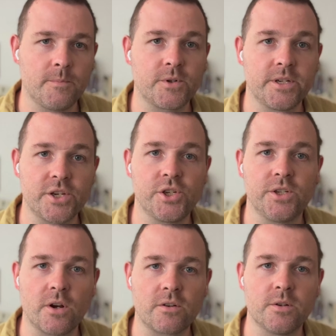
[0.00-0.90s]

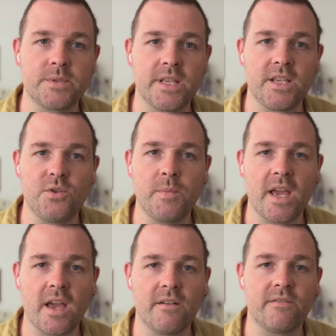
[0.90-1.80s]
traditional darkrooms that you
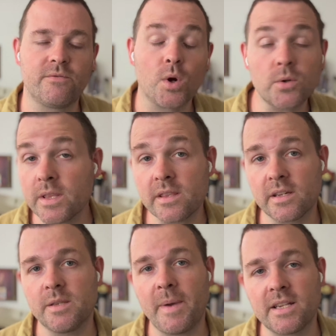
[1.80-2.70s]
may have worked with
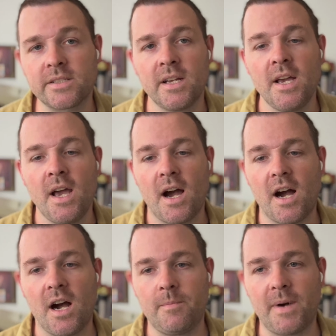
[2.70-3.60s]
in the past.
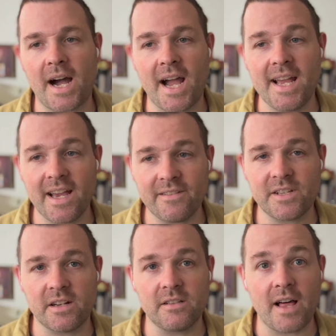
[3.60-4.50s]
I have
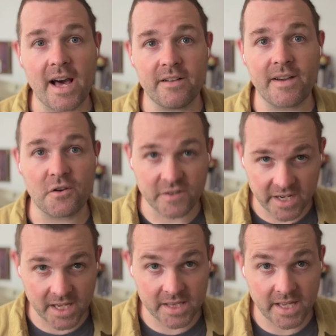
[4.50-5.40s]
done a lot of
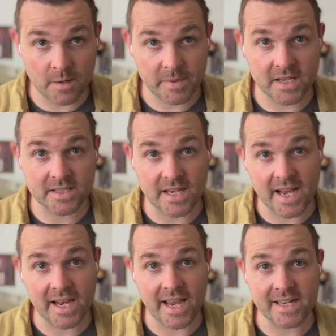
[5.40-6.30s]
outfitting in there because
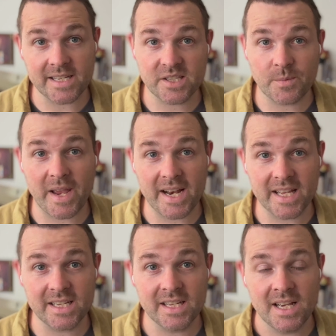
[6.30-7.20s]
I
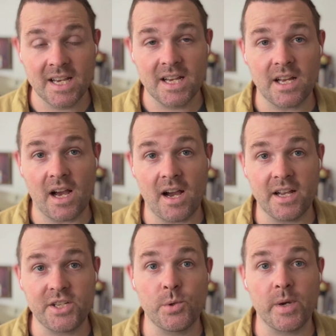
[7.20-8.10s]
anticipated
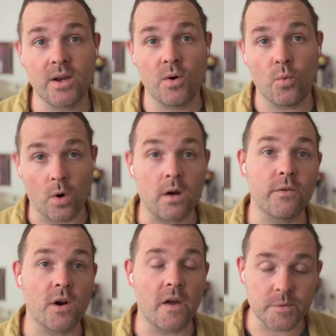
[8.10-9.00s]
doing work
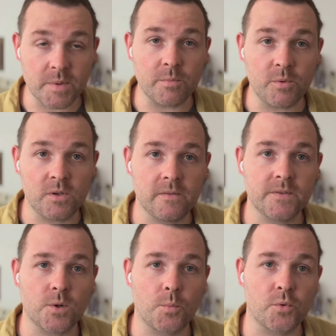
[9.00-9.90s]
for other people,
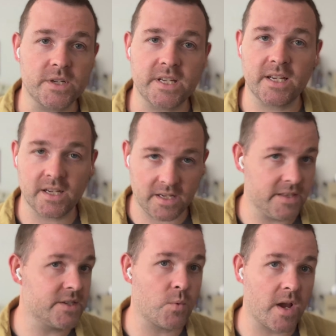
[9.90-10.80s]
so printing in
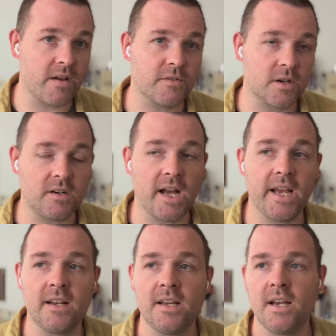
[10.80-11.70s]
this way
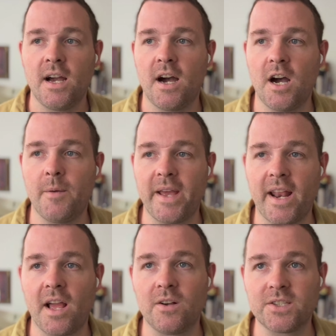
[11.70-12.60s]
client. And
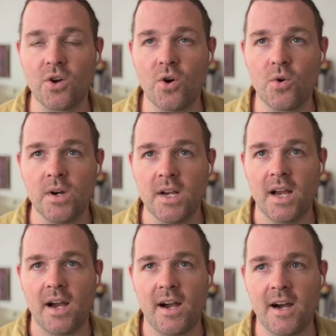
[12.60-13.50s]
I also,
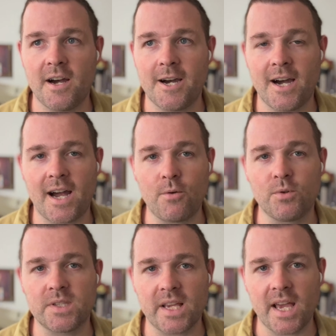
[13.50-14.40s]
I
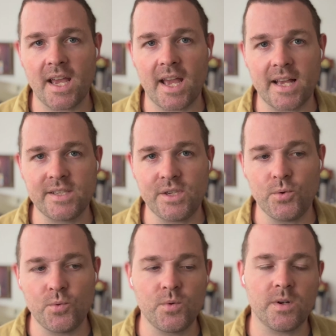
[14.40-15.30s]
will say, as
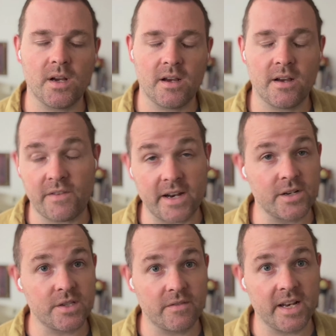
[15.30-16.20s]
you find
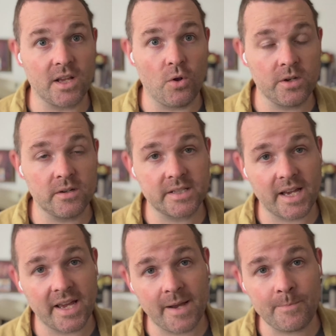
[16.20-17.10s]
yourself getting older, as
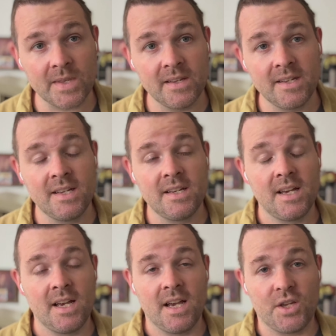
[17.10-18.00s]
I am,
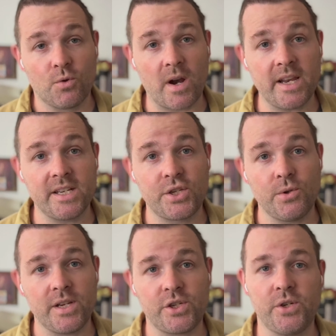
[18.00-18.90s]
you run
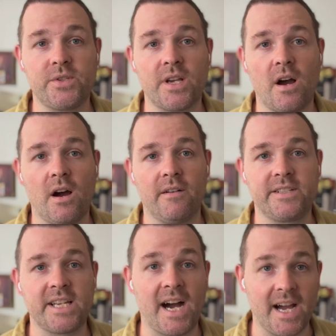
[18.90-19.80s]
into issues of
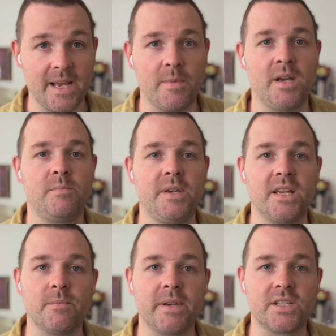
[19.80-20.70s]
time
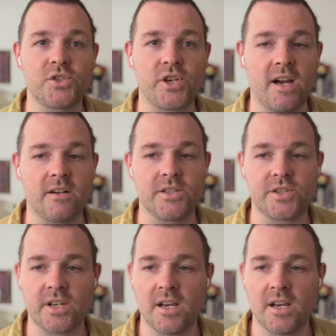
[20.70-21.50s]
being the biggest challenge.